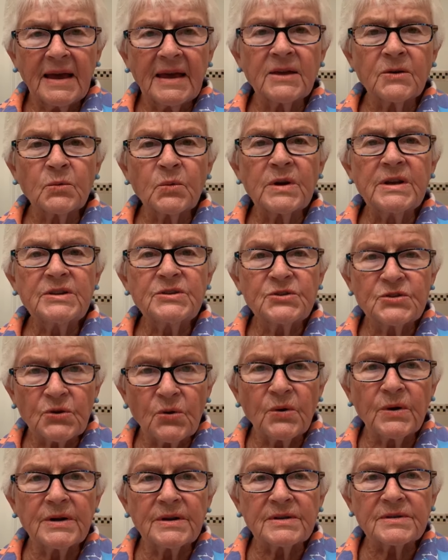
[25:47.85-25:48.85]
and
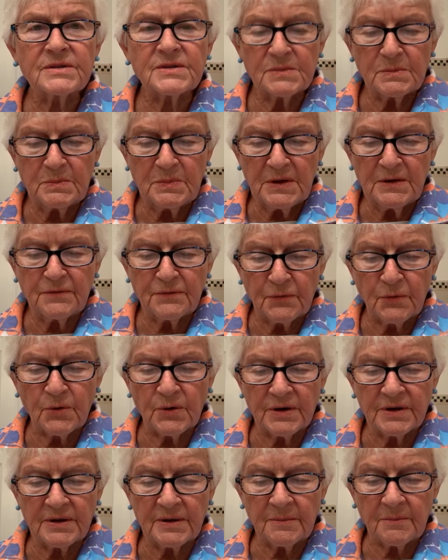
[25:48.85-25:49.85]
rejoice
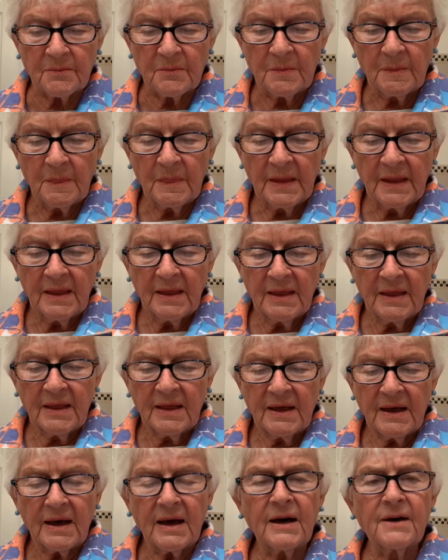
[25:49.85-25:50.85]
before him.
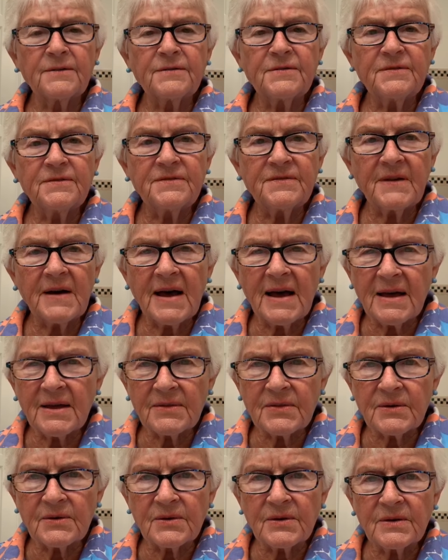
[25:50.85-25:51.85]
A
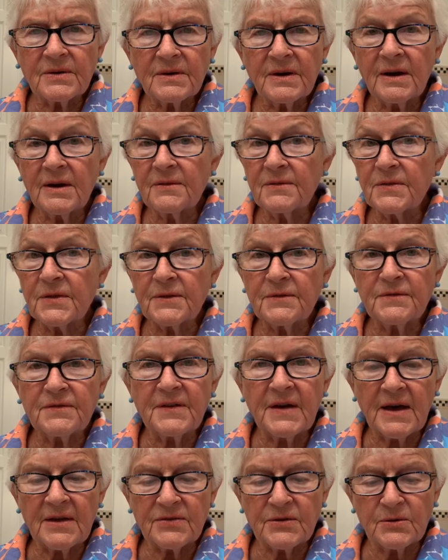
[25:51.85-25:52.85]
father of the
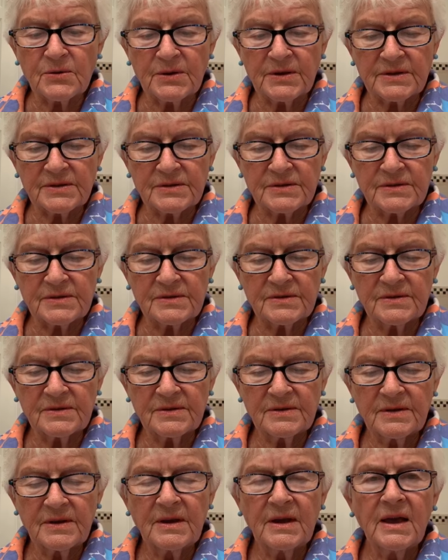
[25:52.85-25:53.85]
fatherless,
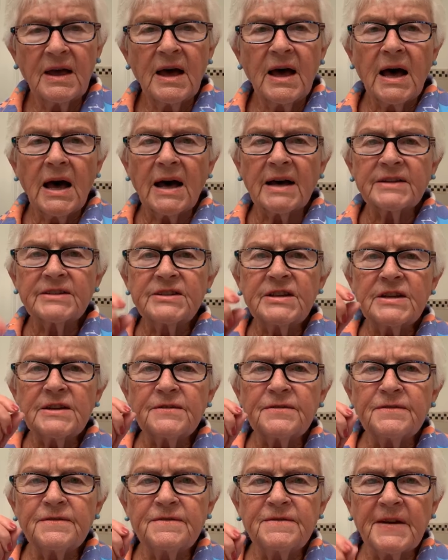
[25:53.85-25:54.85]
a
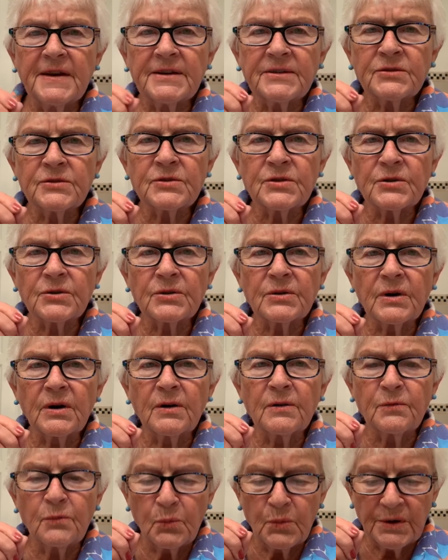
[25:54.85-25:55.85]
defender
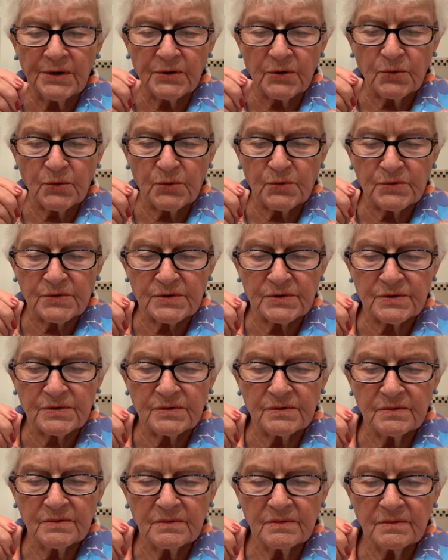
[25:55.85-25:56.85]
of
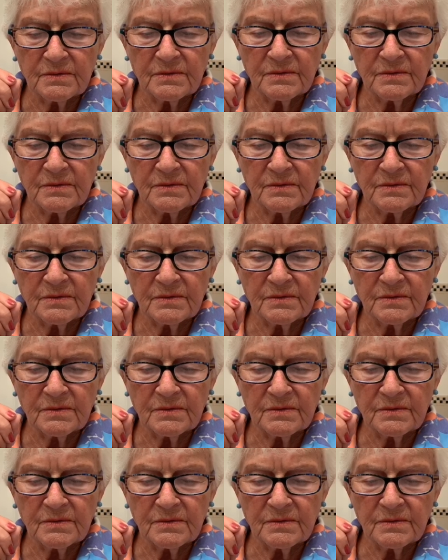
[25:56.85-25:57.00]
widows,